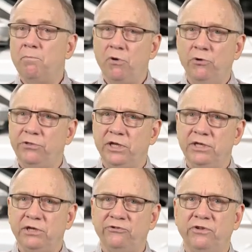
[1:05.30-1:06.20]
Both
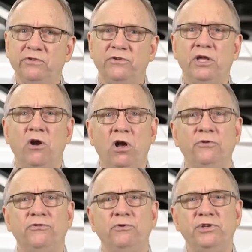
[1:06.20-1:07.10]
conditions can
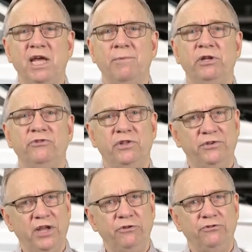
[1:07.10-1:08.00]
also damage the
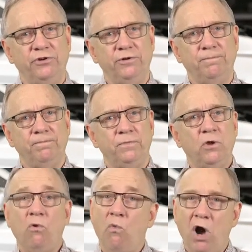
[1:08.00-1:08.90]
tensioner.
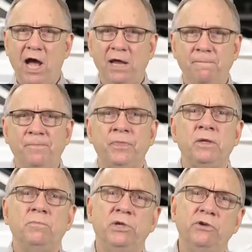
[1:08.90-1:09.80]
Why?
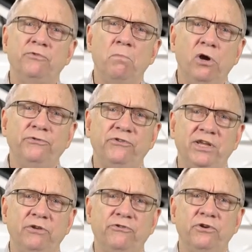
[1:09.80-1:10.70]
Because most
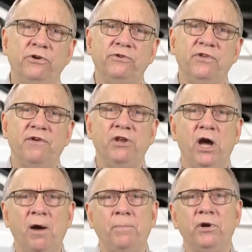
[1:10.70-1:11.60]
tensioners have an
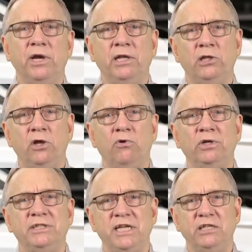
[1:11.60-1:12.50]
upper and
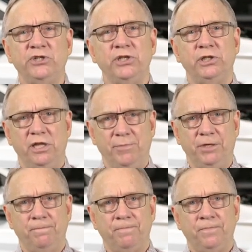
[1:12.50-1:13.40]
lower tension limit.